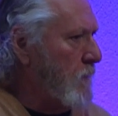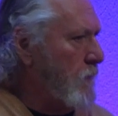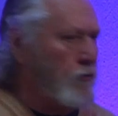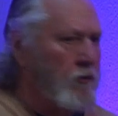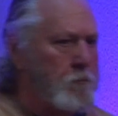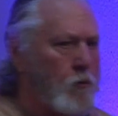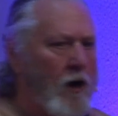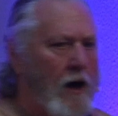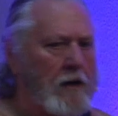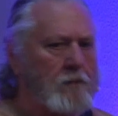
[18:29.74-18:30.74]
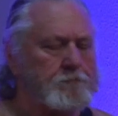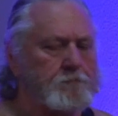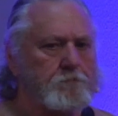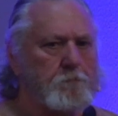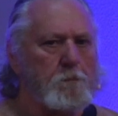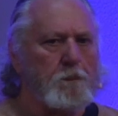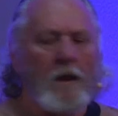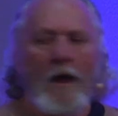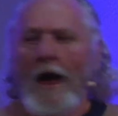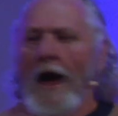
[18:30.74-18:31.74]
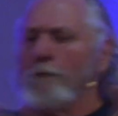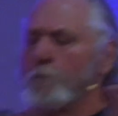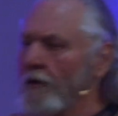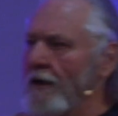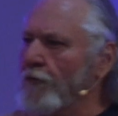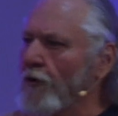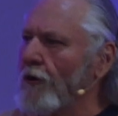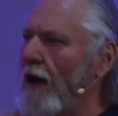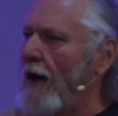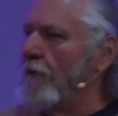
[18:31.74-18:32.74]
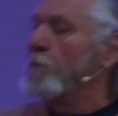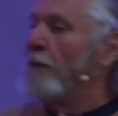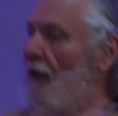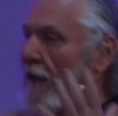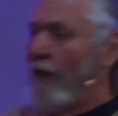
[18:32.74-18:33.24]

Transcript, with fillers: to the bride. And believe it or not, and